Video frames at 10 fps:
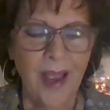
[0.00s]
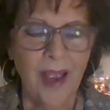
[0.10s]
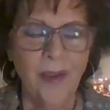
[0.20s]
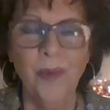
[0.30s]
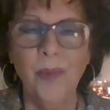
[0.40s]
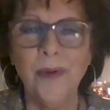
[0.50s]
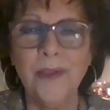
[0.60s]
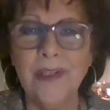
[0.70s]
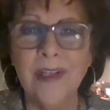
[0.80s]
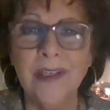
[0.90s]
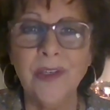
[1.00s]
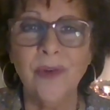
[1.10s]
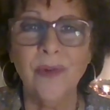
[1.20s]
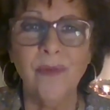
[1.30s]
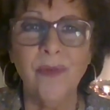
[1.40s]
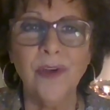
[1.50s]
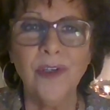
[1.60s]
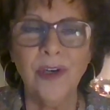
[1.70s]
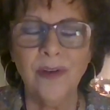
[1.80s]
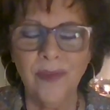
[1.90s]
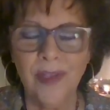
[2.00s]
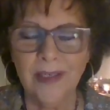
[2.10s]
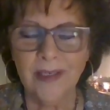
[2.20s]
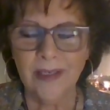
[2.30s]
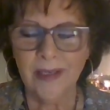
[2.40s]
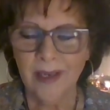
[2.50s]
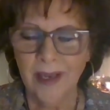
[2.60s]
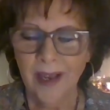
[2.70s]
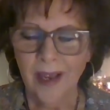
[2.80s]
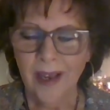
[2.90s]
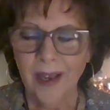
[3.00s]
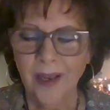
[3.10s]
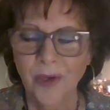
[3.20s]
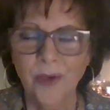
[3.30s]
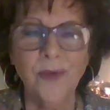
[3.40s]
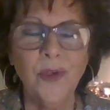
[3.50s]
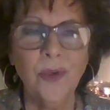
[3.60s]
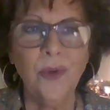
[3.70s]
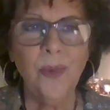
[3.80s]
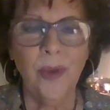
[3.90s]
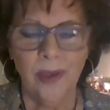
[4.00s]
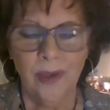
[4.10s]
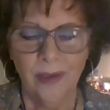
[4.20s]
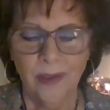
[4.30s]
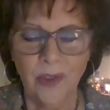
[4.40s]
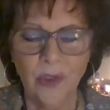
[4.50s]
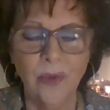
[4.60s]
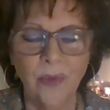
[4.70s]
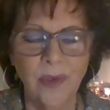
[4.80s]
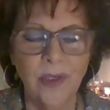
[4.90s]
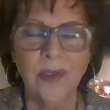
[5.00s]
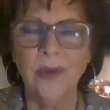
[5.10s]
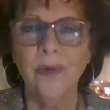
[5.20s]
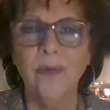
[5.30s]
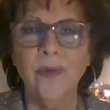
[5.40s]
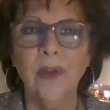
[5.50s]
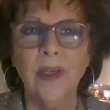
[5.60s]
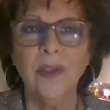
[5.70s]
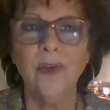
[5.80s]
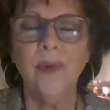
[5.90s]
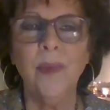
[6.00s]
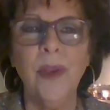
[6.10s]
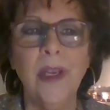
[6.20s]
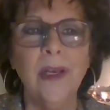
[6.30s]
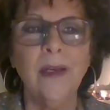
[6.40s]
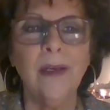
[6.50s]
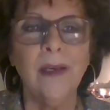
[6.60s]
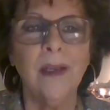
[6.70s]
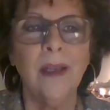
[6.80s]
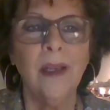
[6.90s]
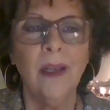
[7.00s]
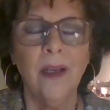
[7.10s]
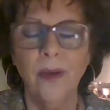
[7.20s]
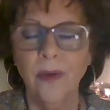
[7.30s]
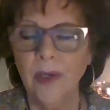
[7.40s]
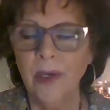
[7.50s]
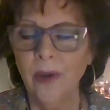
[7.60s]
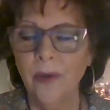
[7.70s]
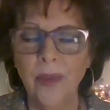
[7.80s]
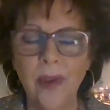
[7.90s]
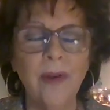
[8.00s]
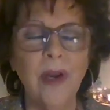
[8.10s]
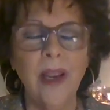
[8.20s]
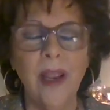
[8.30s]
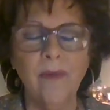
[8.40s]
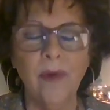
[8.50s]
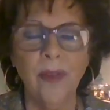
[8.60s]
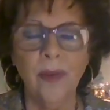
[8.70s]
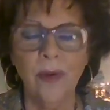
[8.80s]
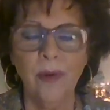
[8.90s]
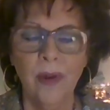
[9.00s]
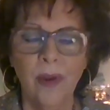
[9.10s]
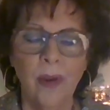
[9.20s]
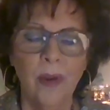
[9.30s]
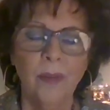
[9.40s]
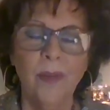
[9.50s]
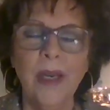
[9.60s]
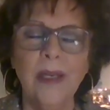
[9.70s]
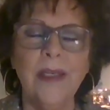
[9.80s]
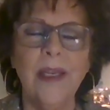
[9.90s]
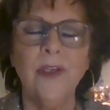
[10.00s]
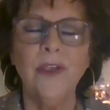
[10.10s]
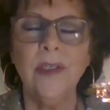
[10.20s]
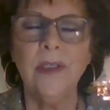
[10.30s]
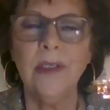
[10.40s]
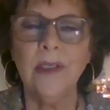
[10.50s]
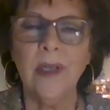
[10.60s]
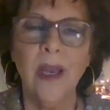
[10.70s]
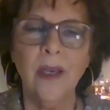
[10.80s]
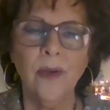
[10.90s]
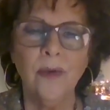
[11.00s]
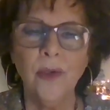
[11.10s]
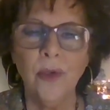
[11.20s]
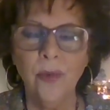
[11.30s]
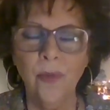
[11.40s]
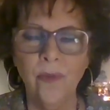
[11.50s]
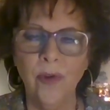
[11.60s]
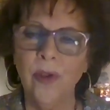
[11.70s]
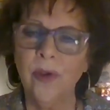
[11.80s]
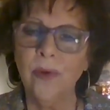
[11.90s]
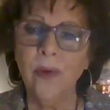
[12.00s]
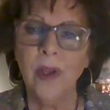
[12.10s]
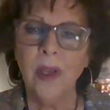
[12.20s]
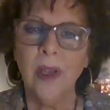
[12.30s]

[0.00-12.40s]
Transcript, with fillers: I will post this or a version of this on YouTube soon, so if you'd like to repeat it, you can go there and I have other meditations on YouTube for you